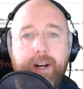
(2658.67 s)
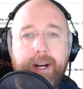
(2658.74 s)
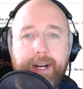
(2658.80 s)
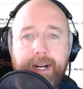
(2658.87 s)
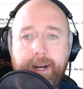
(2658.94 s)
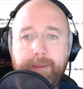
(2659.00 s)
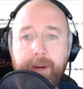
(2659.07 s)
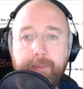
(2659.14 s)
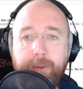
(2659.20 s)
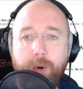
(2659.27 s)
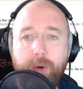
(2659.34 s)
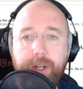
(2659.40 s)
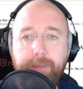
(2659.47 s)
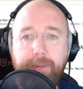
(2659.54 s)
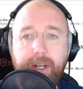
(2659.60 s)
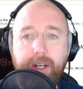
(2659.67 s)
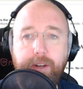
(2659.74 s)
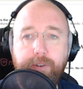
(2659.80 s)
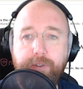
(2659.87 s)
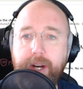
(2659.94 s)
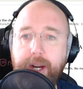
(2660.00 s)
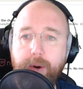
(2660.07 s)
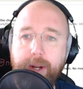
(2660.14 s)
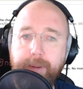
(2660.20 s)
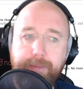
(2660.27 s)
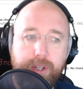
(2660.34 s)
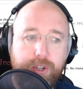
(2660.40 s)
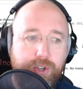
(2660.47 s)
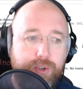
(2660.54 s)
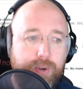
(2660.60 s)
Um, I'm going to be firing up
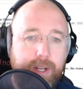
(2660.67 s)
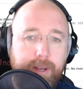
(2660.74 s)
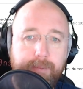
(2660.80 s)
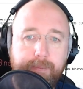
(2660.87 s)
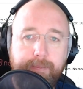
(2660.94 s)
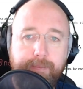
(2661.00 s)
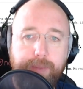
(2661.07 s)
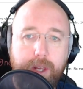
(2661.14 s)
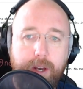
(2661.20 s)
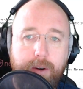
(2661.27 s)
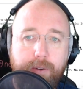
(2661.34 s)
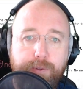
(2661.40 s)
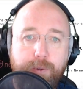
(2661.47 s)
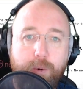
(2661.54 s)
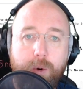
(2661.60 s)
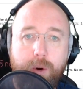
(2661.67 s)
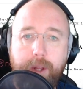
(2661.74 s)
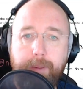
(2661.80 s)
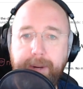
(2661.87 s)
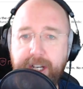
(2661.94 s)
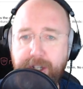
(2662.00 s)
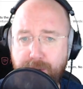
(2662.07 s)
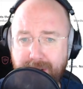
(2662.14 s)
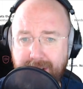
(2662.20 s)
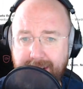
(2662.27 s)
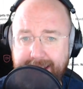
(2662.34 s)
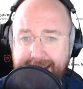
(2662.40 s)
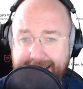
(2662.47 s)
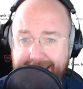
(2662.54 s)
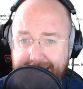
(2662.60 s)
the stream for the
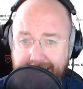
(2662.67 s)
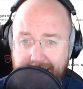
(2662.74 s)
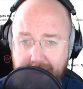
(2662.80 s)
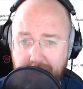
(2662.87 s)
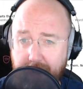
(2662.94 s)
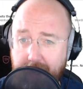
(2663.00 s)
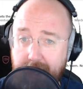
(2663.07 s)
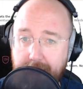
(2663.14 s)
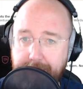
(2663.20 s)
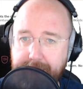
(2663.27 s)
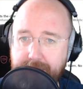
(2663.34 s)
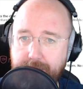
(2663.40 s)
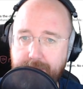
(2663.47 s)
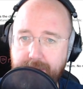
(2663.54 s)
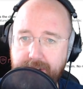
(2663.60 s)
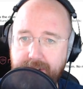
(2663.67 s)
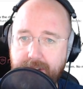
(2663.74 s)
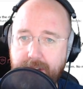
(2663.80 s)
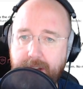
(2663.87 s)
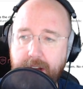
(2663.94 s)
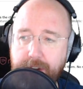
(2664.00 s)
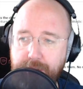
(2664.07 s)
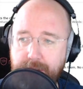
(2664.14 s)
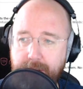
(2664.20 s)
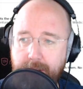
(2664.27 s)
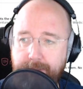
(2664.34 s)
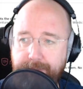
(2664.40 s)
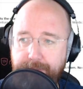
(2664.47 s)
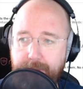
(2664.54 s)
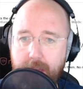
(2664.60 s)
Patreon Hangout and episode
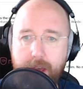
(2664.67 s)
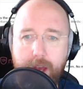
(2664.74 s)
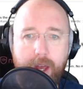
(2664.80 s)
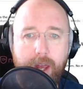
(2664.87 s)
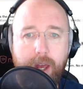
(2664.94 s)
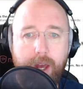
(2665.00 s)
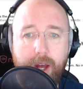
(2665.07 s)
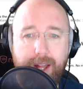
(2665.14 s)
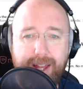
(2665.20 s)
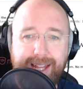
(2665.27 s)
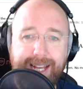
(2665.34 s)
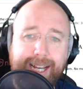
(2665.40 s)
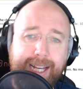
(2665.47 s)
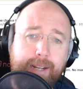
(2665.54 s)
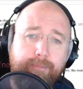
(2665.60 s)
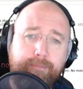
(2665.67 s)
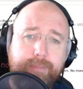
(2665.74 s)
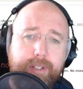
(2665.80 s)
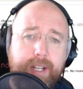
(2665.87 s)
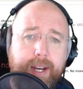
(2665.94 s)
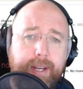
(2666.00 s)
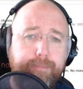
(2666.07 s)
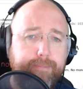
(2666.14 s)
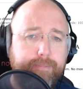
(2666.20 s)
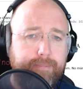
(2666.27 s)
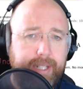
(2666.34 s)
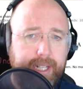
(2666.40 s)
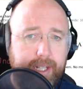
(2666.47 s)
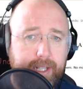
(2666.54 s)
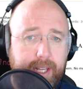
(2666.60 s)
discussion thing type
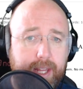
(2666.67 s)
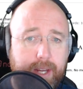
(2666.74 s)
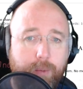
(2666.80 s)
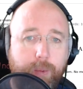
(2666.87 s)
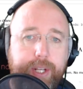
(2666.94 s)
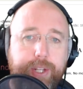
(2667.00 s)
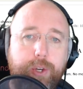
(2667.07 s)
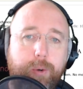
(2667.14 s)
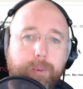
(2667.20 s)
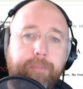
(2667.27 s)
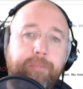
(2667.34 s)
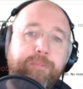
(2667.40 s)
dealy that we do.